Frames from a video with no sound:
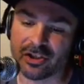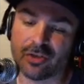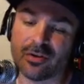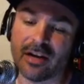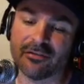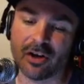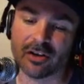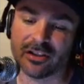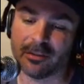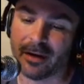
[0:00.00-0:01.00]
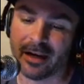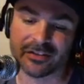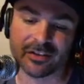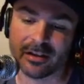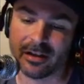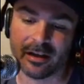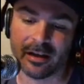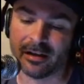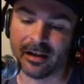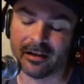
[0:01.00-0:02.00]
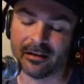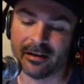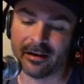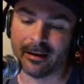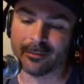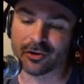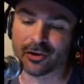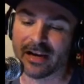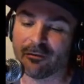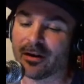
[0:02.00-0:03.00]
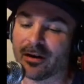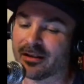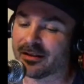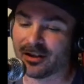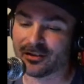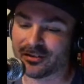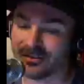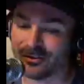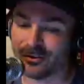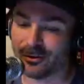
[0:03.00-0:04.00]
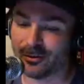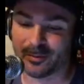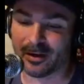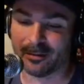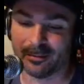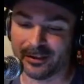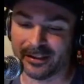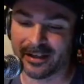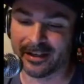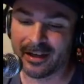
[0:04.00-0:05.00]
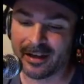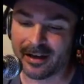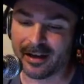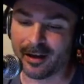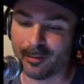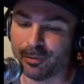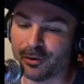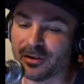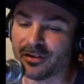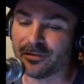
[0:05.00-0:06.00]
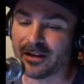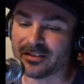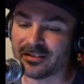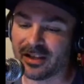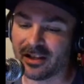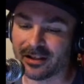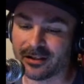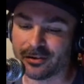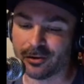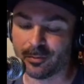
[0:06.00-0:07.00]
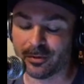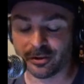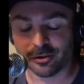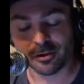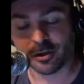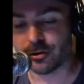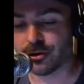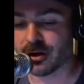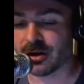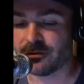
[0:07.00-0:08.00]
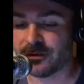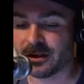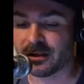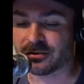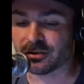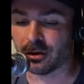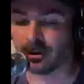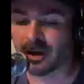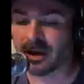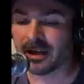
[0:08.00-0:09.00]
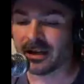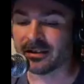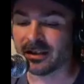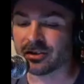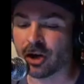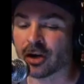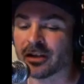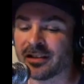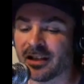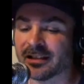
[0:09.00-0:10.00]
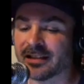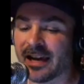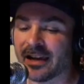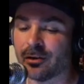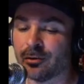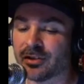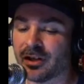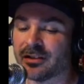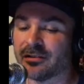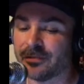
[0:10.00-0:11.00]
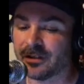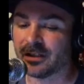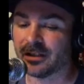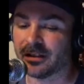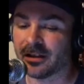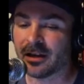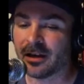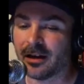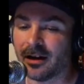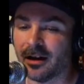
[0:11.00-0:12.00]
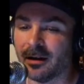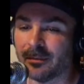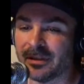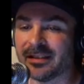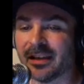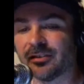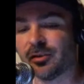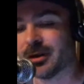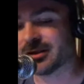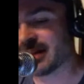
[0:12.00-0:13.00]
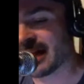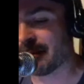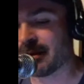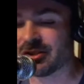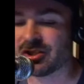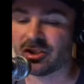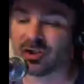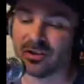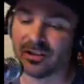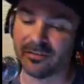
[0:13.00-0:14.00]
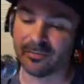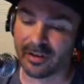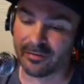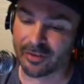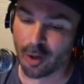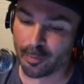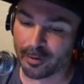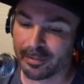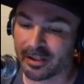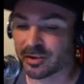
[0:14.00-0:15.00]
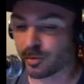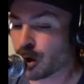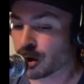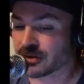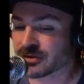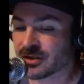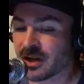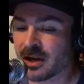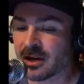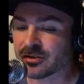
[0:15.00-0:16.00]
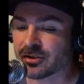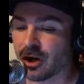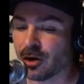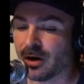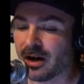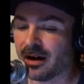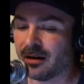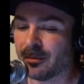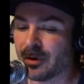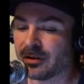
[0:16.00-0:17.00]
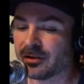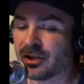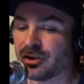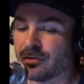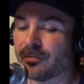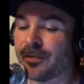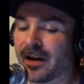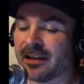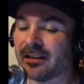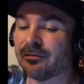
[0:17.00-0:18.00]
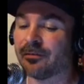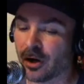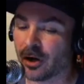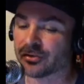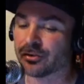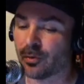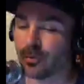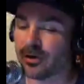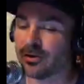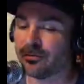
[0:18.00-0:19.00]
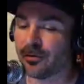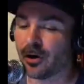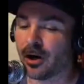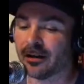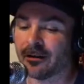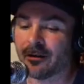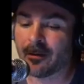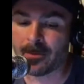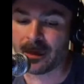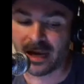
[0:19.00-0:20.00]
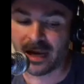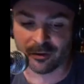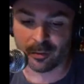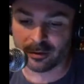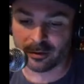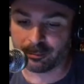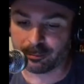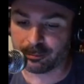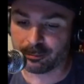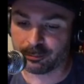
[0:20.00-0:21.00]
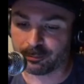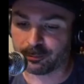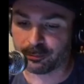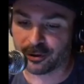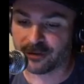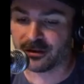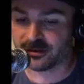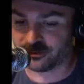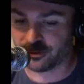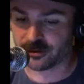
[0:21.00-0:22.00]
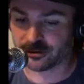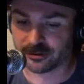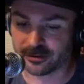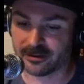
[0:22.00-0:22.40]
Because you and I have talked in the past, uh, and and I'm sure everybody that tells this to you is probably uh, blue in the face and telling it to you. But you know you're undefeated, so it, it's hard to tell a guy who's undefeated um, he takes too much damage. He shouldn't leave himself as open because it works. So um, can yeah. you fight Foster the way you fought everyone previous to Foster?